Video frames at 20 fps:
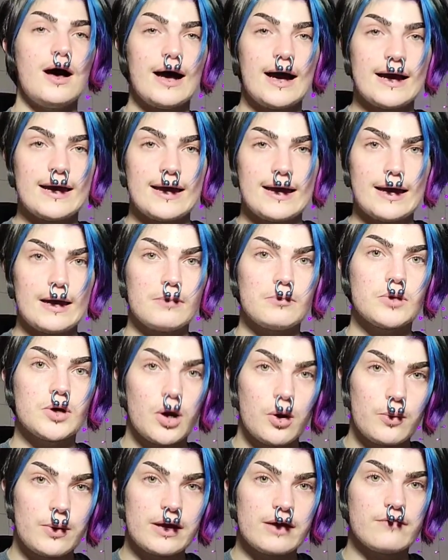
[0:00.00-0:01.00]
I am
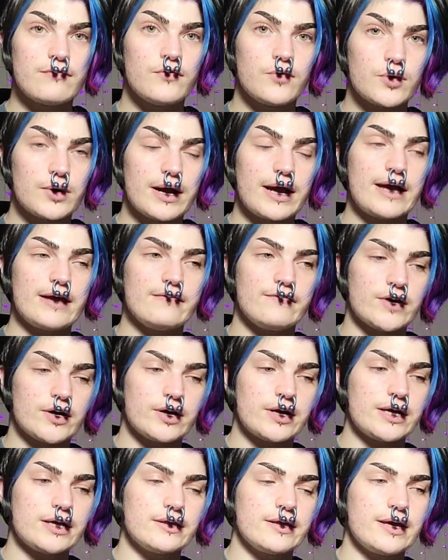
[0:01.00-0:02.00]
going for a
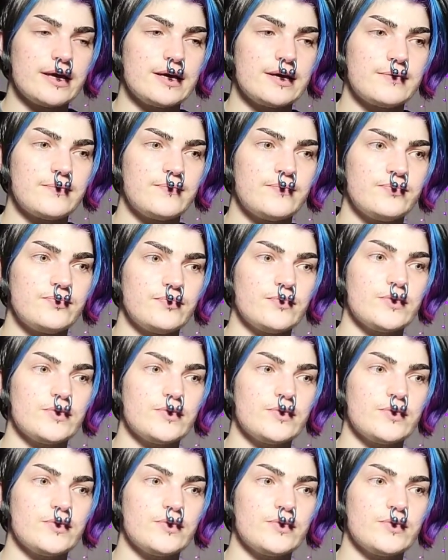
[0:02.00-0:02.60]
very like